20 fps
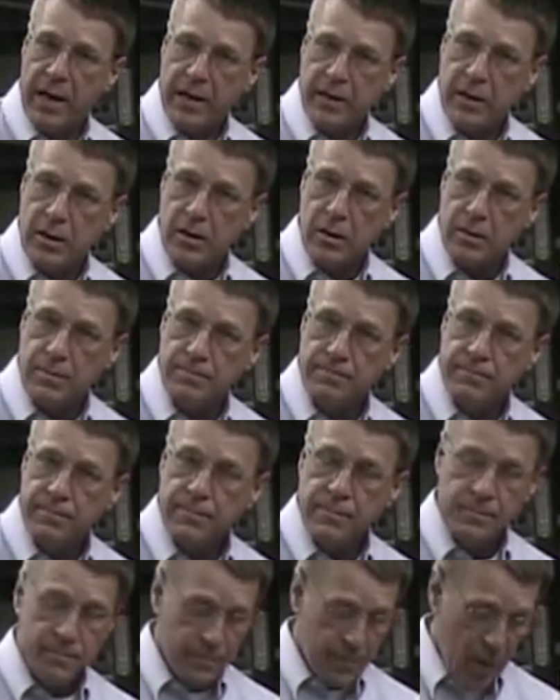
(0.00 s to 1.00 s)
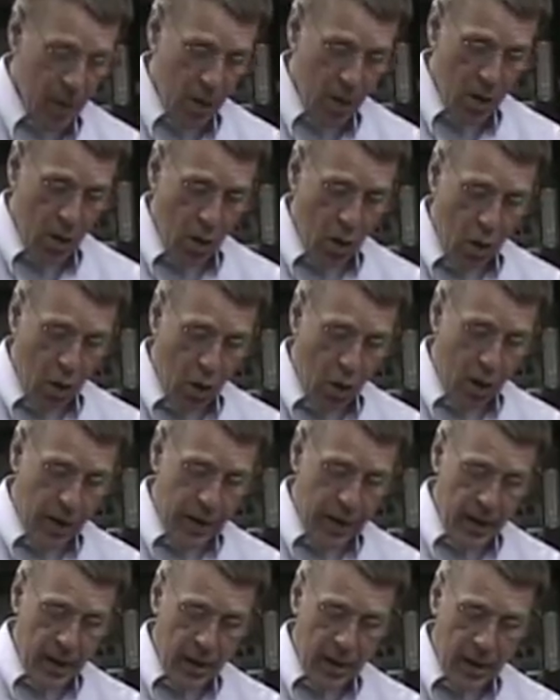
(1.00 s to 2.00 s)
Pioneer.
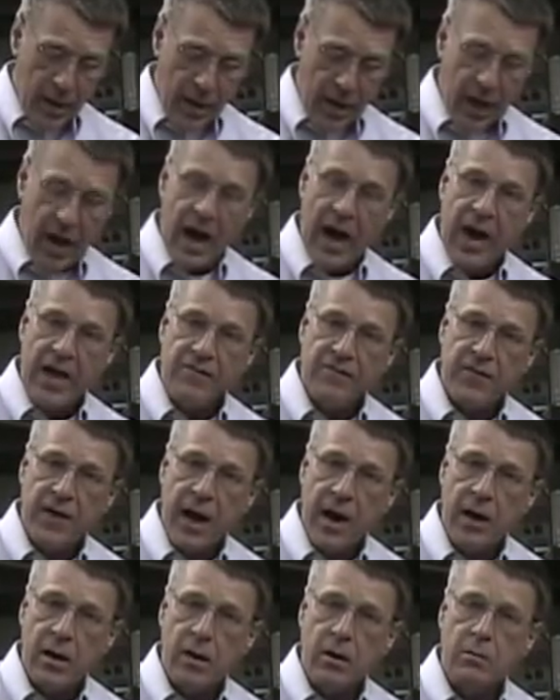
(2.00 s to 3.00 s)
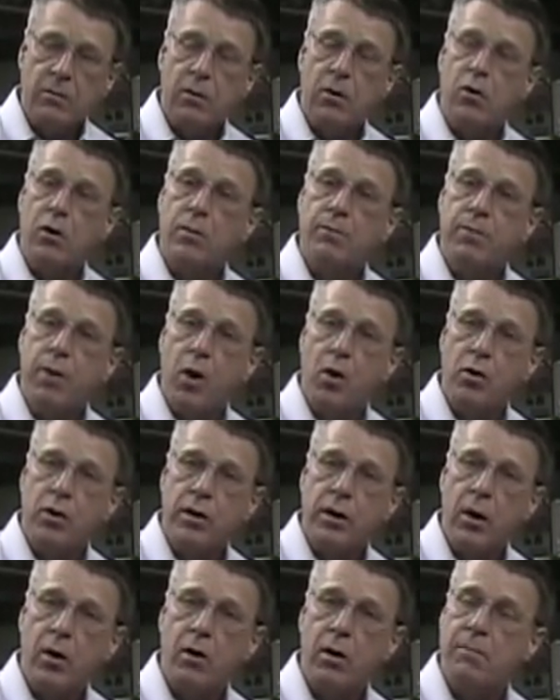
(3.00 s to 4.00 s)
On a, a Hyfire or a
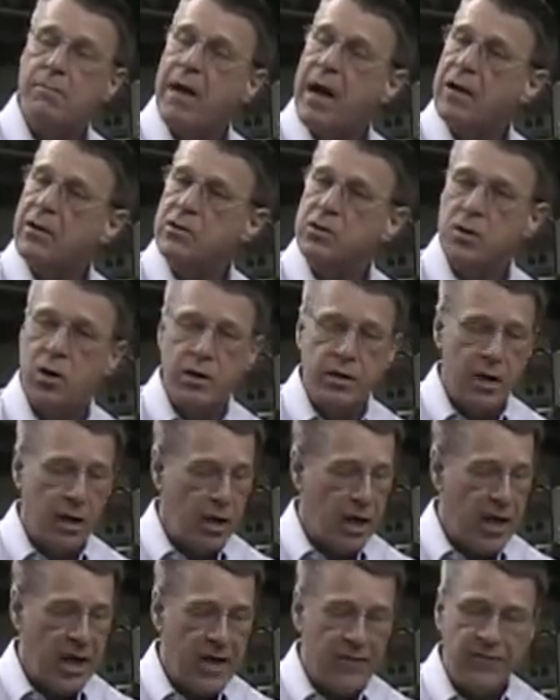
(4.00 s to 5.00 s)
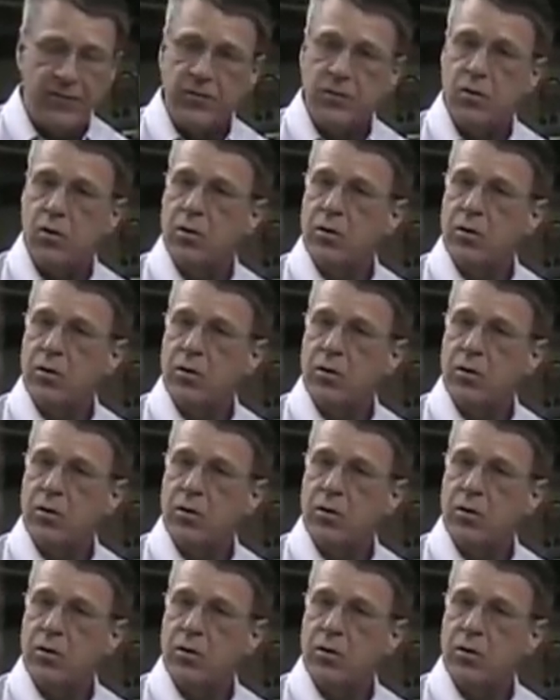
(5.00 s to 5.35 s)
Pocono, it mounts on the left